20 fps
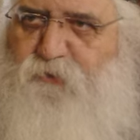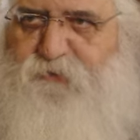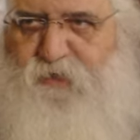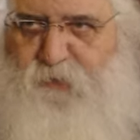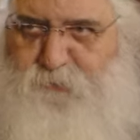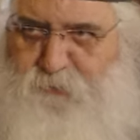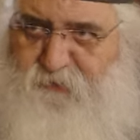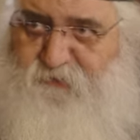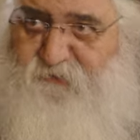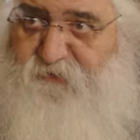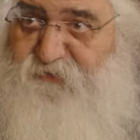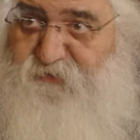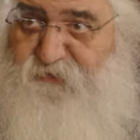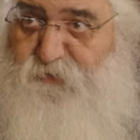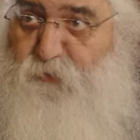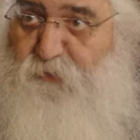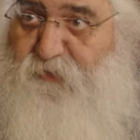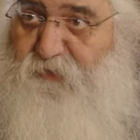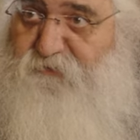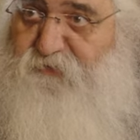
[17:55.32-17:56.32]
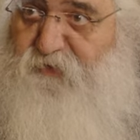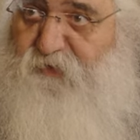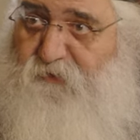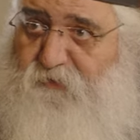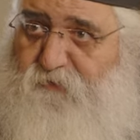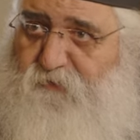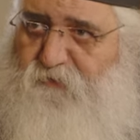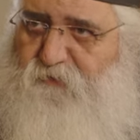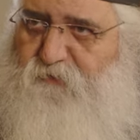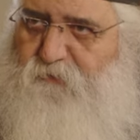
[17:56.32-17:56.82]
the kings to
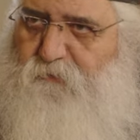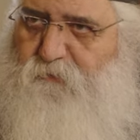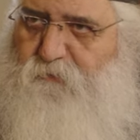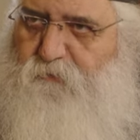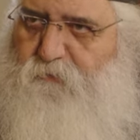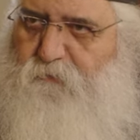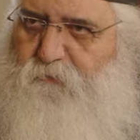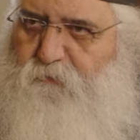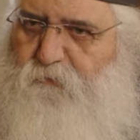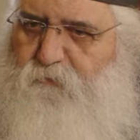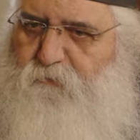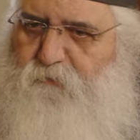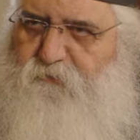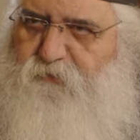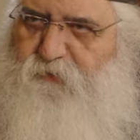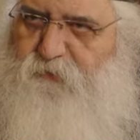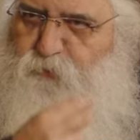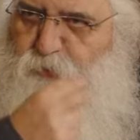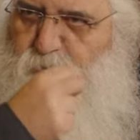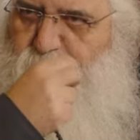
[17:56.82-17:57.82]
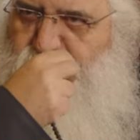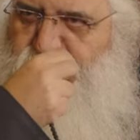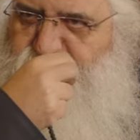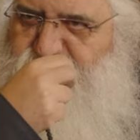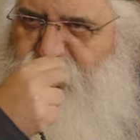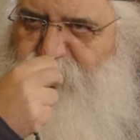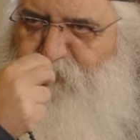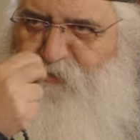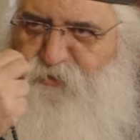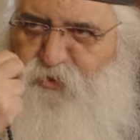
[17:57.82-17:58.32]
repentance.
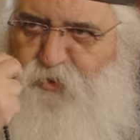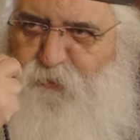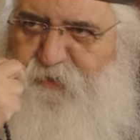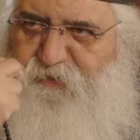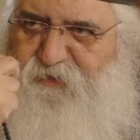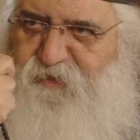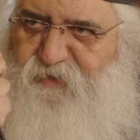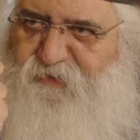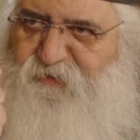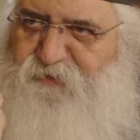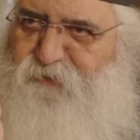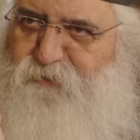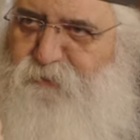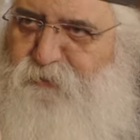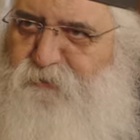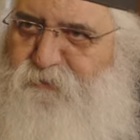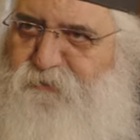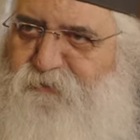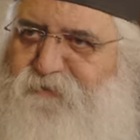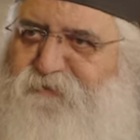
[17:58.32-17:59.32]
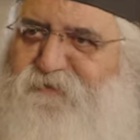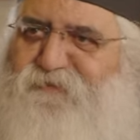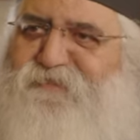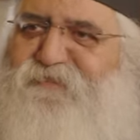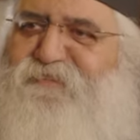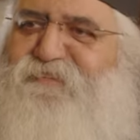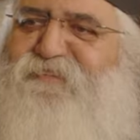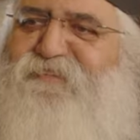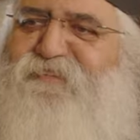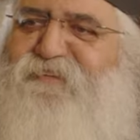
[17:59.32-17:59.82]
Remember
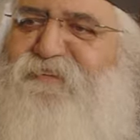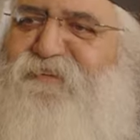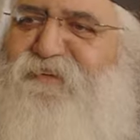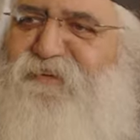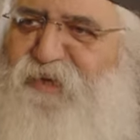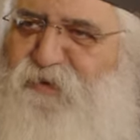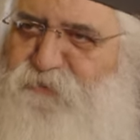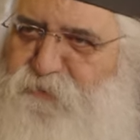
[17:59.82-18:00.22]
what